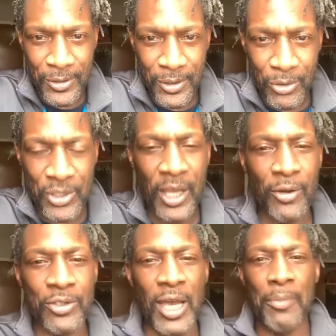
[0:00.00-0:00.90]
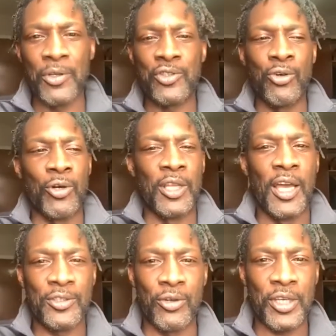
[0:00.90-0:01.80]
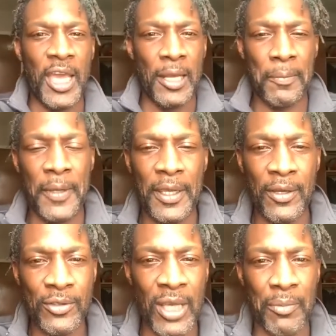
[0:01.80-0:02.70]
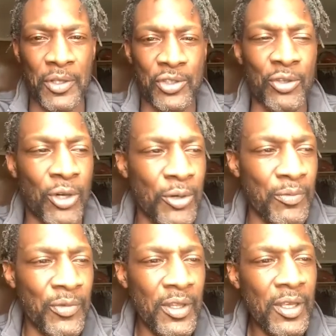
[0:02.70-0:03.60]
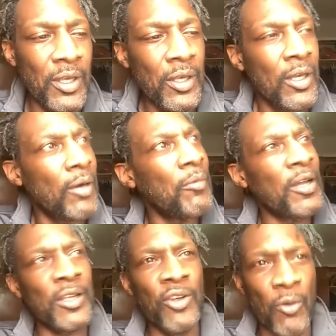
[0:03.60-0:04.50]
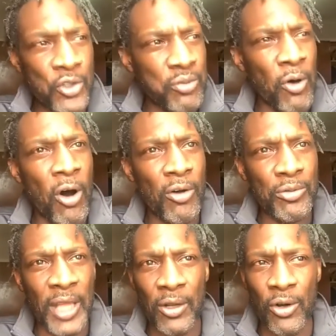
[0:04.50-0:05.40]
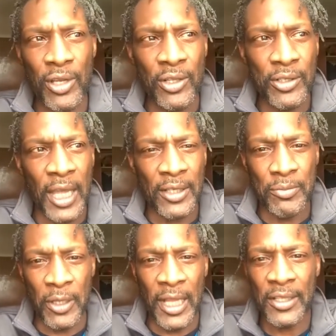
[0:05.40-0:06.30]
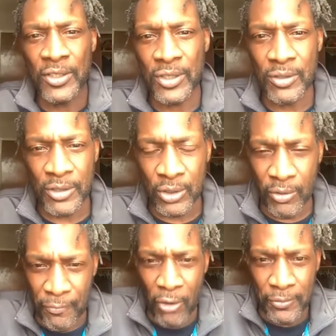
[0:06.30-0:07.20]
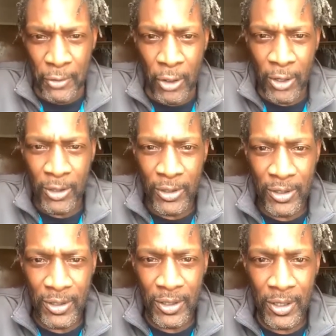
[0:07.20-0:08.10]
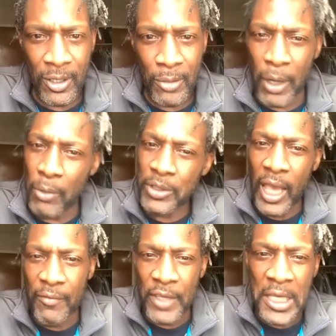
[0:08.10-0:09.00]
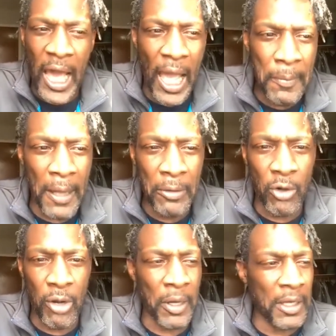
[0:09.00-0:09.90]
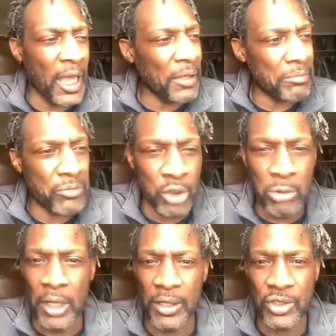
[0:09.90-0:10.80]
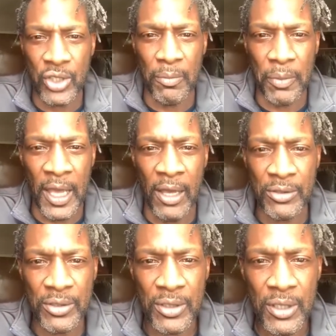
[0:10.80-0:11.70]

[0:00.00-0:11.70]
He was standing on top of the store ledge, on the canopy, top of the store. Well, you know, it was small. It was like on, it looked like it's about like this, this, the first floor. But it was a heavy guy. He probably wore about like two hundred and something pounds.